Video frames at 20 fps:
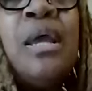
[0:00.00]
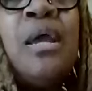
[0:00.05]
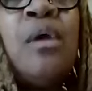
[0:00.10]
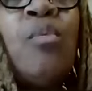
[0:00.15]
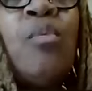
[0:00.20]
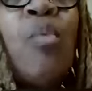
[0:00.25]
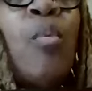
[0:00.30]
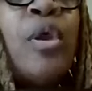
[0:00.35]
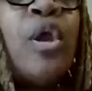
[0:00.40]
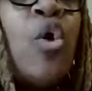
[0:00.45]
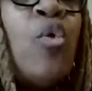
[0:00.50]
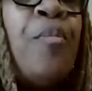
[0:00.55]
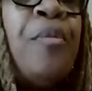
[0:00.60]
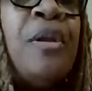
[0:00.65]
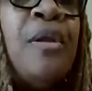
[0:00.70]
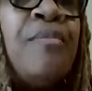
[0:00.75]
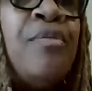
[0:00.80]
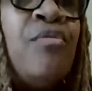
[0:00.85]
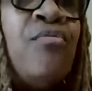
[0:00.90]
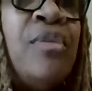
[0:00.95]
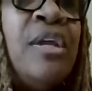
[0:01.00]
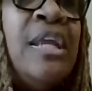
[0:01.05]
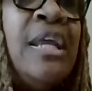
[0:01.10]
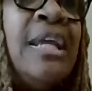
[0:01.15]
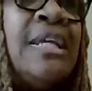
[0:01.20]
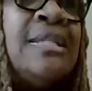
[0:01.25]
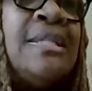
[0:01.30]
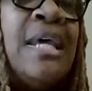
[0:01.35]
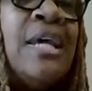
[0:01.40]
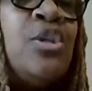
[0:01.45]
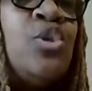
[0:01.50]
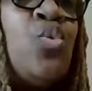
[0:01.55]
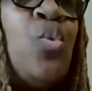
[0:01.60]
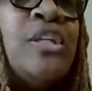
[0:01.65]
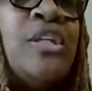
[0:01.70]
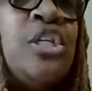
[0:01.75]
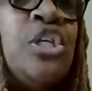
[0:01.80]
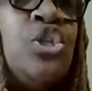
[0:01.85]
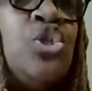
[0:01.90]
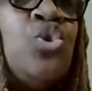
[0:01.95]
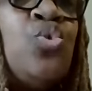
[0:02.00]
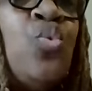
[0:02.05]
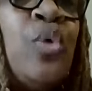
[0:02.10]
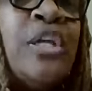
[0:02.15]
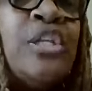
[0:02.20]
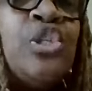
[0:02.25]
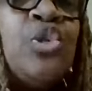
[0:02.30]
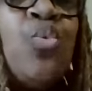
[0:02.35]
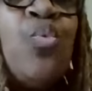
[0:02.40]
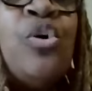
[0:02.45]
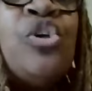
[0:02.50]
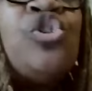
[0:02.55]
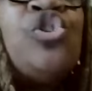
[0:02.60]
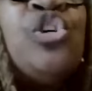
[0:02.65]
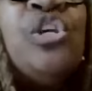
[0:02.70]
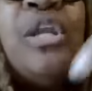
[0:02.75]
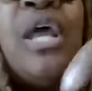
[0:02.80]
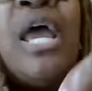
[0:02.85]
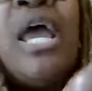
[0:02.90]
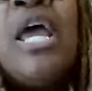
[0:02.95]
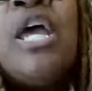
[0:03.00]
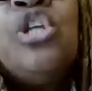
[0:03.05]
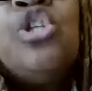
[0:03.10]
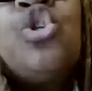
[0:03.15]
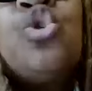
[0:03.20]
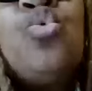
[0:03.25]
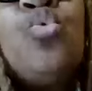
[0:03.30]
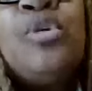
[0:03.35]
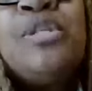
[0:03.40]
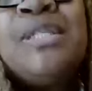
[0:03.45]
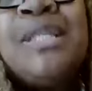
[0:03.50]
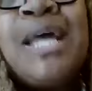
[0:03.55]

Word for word: when we opened up the reading and said 22 intuition 2 is